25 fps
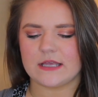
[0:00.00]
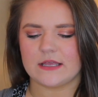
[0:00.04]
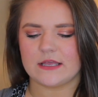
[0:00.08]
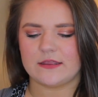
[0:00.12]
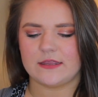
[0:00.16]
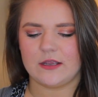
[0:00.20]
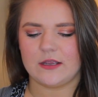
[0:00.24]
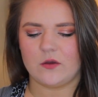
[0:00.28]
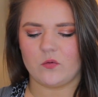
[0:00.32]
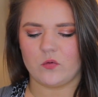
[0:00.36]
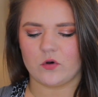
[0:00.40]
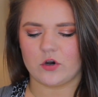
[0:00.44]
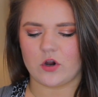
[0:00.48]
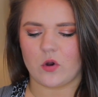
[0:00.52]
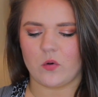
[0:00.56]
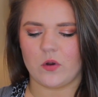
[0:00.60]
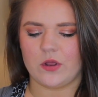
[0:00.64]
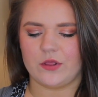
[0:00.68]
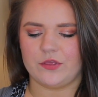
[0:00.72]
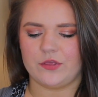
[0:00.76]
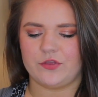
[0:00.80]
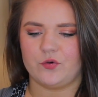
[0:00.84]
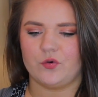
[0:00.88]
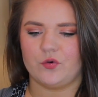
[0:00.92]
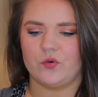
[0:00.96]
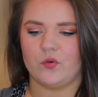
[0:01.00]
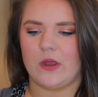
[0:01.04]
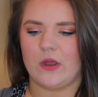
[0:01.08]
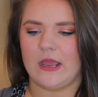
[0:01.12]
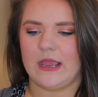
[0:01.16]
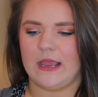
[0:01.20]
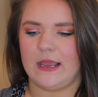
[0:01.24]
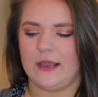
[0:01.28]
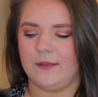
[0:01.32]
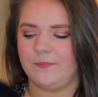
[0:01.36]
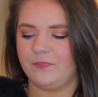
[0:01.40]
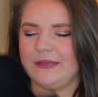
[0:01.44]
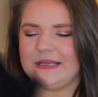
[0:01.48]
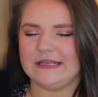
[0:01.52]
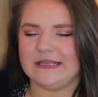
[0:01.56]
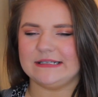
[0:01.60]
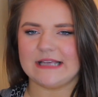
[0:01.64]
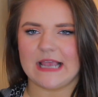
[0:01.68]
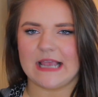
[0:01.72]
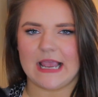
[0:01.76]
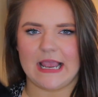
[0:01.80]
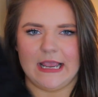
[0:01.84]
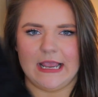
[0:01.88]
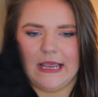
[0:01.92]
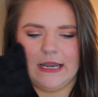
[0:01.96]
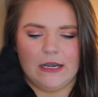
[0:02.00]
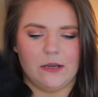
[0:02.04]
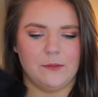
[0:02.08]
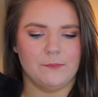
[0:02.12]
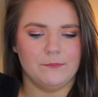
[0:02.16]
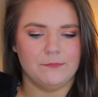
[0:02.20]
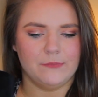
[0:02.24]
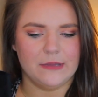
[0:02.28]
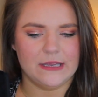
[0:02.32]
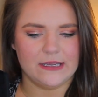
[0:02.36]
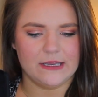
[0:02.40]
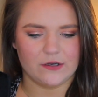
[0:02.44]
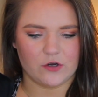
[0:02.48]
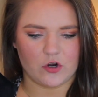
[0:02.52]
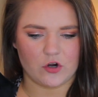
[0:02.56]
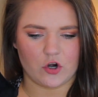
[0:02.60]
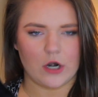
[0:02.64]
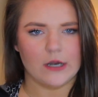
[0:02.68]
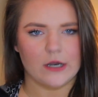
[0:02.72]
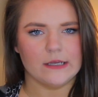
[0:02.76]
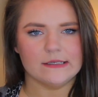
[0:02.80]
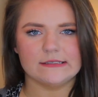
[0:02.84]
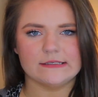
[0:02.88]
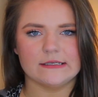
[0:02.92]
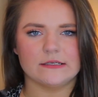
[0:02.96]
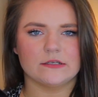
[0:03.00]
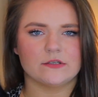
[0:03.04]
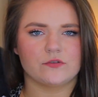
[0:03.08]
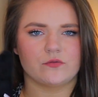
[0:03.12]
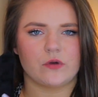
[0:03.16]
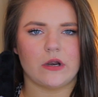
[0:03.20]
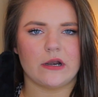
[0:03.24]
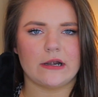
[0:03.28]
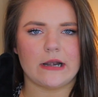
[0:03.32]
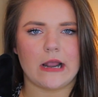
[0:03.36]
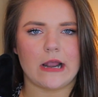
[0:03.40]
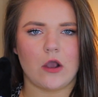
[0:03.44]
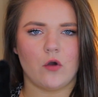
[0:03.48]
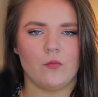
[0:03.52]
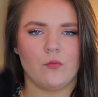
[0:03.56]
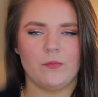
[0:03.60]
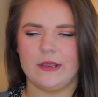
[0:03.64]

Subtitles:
I think we're going through a b.tan mitt crisis right now,